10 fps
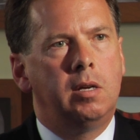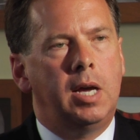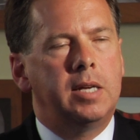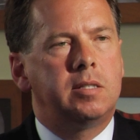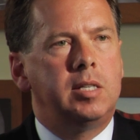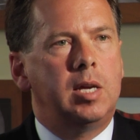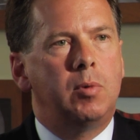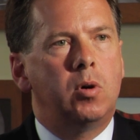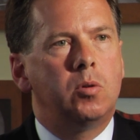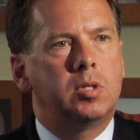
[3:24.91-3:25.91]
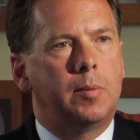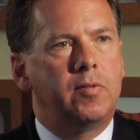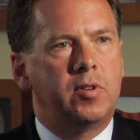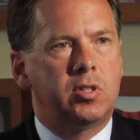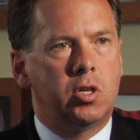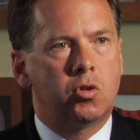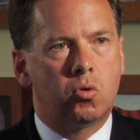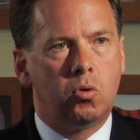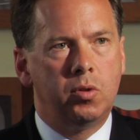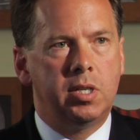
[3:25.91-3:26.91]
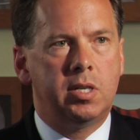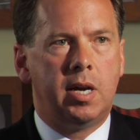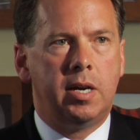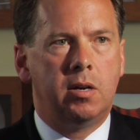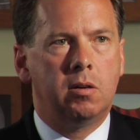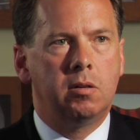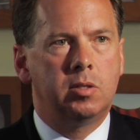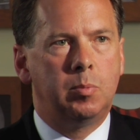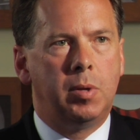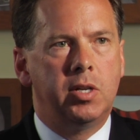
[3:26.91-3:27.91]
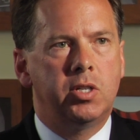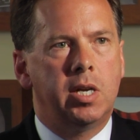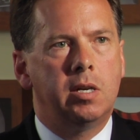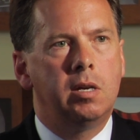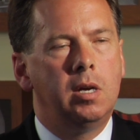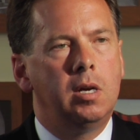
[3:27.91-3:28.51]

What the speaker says: As CMOs, some of us control the entire supply chain.